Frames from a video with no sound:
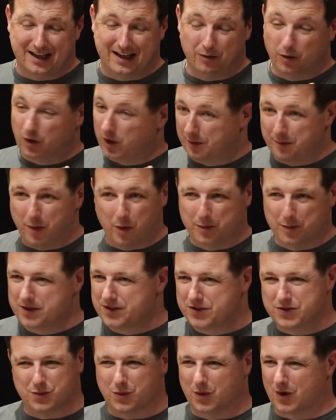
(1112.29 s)
Were there
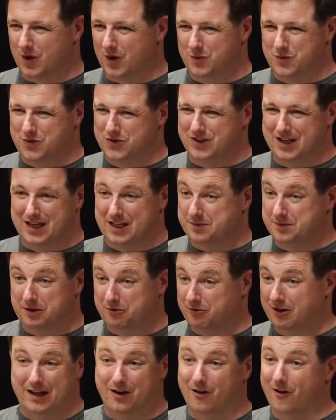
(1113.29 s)
moments where it's been
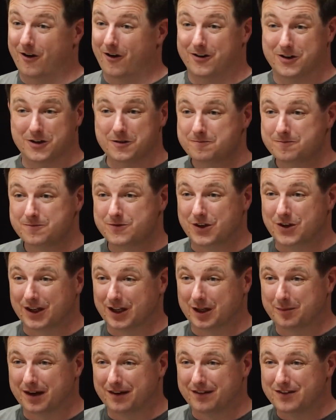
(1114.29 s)
really hard doing
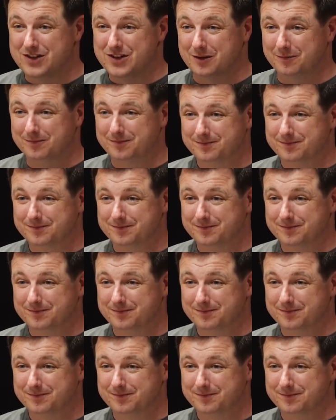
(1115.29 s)
an apprenticeship?